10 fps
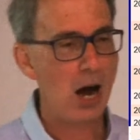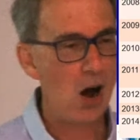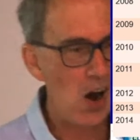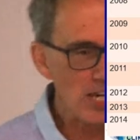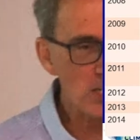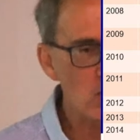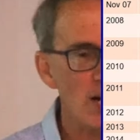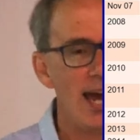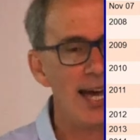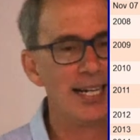I
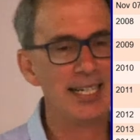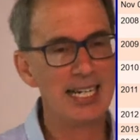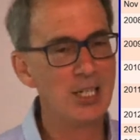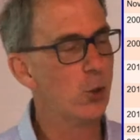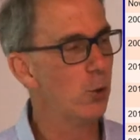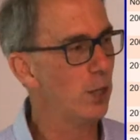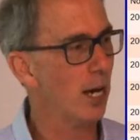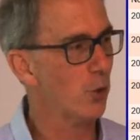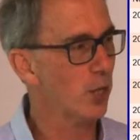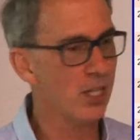started in two
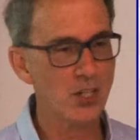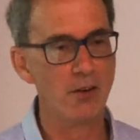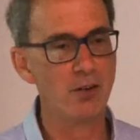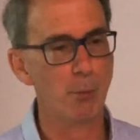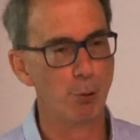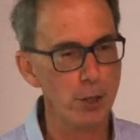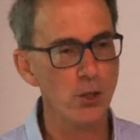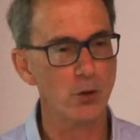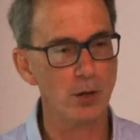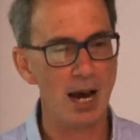thousand seven, and pretty
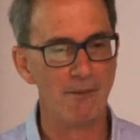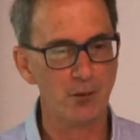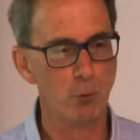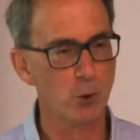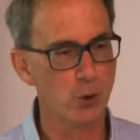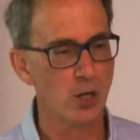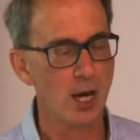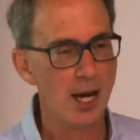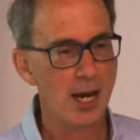soon afterwards